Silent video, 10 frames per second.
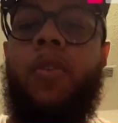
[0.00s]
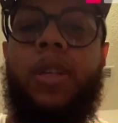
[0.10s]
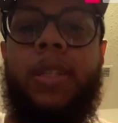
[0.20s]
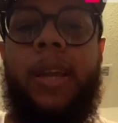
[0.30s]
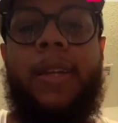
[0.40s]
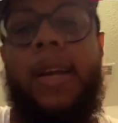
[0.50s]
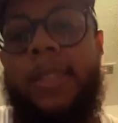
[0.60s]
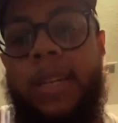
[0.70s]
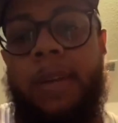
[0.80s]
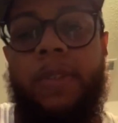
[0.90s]
Because the way
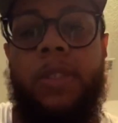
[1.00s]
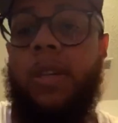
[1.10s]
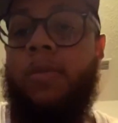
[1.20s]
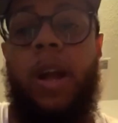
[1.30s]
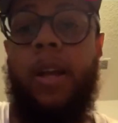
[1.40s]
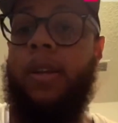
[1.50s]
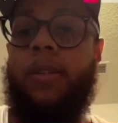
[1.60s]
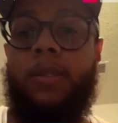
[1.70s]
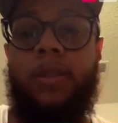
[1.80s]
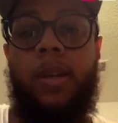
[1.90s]
he broke it down, I
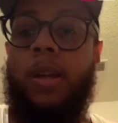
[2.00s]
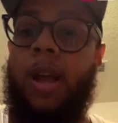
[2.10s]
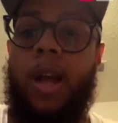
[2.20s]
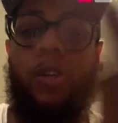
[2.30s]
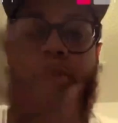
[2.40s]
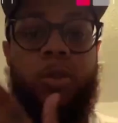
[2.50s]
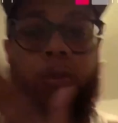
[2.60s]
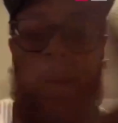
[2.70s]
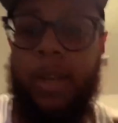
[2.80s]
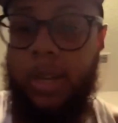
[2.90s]
did everything right.
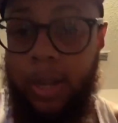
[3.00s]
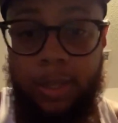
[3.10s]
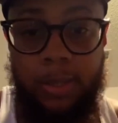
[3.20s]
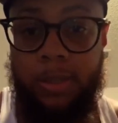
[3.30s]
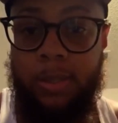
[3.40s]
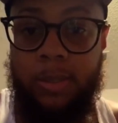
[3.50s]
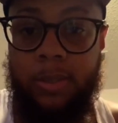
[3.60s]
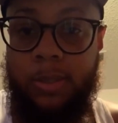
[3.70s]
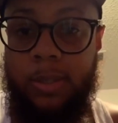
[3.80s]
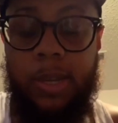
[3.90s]
I used the
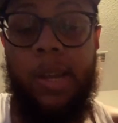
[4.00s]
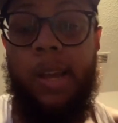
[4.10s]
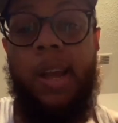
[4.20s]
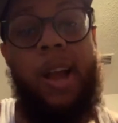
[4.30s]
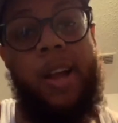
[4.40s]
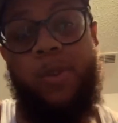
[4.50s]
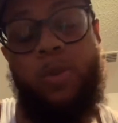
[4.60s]
right colors.